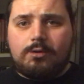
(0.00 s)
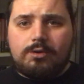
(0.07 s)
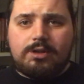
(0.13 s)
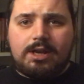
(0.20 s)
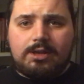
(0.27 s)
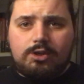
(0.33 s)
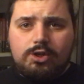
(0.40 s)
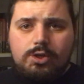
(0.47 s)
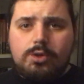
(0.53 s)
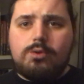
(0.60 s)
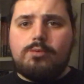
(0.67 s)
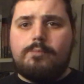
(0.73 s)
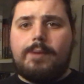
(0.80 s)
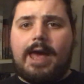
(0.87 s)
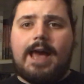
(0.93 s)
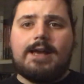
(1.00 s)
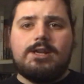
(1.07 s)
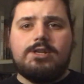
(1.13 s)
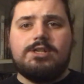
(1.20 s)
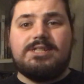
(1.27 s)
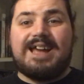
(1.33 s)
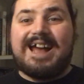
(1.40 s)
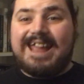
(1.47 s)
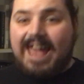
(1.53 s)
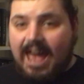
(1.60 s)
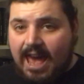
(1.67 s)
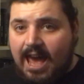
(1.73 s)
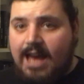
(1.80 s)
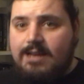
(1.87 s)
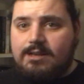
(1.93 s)
the two packages I
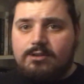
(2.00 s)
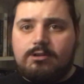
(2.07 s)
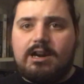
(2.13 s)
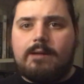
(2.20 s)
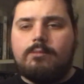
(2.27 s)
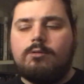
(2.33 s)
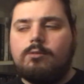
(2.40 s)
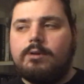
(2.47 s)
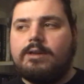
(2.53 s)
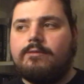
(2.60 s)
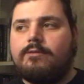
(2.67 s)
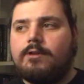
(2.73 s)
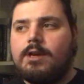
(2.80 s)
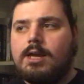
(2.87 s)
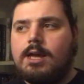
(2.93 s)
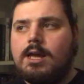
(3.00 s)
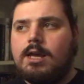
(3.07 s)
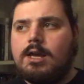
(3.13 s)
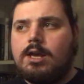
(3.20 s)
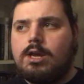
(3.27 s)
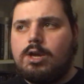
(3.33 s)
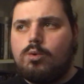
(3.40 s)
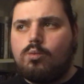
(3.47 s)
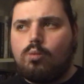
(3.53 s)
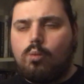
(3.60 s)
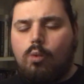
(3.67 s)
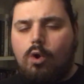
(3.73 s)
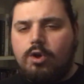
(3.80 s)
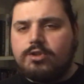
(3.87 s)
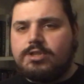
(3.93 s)
had a trouble with
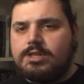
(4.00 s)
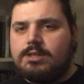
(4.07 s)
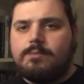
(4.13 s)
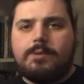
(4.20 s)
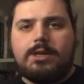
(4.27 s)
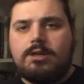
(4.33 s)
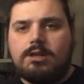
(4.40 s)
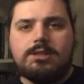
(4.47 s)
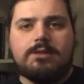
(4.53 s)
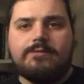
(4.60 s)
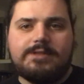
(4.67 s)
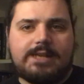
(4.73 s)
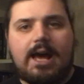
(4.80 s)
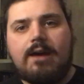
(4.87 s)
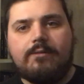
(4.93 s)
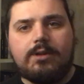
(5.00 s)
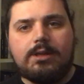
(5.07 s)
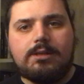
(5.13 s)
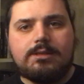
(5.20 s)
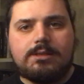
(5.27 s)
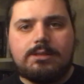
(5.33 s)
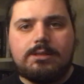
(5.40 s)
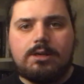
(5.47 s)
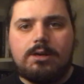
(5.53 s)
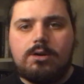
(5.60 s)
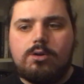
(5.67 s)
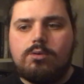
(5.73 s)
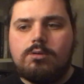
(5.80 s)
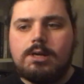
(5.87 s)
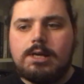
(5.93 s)
wasn't because of Zavi.
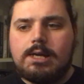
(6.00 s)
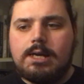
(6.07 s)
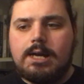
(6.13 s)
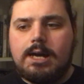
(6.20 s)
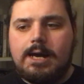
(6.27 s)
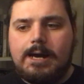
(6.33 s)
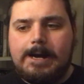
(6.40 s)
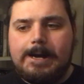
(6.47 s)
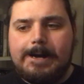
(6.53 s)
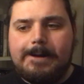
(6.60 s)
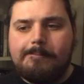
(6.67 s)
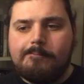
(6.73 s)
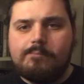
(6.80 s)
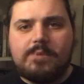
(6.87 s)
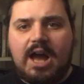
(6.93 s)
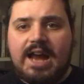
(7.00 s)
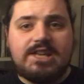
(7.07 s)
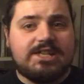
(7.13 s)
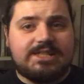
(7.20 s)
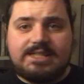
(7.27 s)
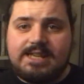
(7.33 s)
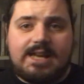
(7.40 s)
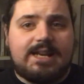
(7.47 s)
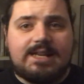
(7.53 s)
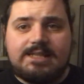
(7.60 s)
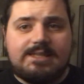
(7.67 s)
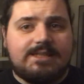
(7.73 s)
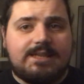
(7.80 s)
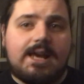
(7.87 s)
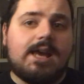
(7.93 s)
So I just cannot
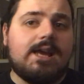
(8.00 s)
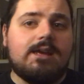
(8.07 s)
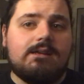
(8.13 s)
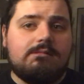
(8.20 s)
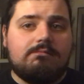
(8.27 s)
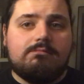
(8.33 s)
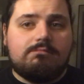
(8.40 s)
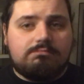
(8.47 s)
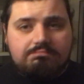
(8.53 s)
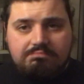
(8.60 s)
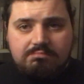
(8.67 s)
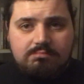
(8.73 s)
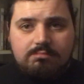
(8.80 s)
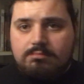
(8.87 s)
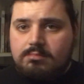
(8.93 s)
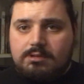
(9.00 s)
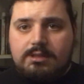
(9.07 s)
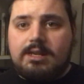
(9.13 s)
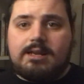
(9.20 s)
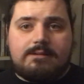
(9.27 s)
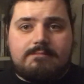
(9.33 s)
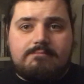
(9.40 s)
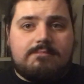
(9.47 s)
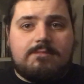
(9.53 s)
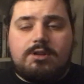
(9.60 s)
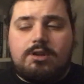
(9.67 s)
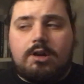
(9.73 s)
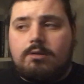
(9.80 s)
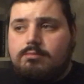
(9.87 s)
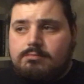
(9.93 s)
say that
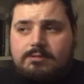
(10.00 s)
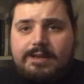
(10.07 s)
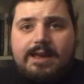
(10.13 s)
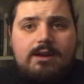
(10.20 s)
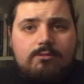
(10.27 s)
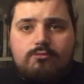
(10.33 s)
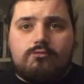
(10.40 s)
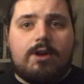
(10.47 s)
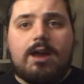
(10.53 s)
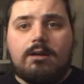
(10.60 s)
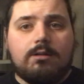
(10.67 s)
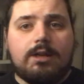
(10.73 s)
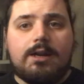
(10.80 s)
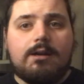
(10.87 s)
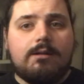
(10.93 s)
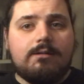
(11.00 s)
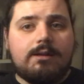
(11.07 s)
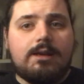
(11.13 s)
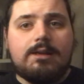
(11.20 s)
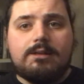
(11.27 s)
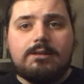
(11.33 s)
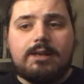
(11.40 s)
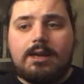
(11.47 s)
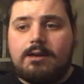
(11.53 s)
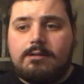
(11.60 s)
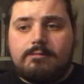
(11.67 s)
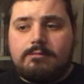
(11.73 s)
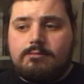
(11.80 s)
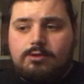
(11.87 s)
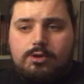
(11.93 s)
they are regular, they are
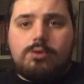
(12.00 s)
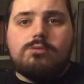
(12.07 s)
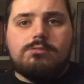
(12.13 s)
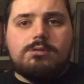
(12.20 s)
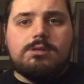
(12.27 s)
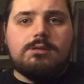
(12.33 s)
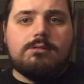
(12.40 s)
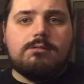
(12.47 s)
good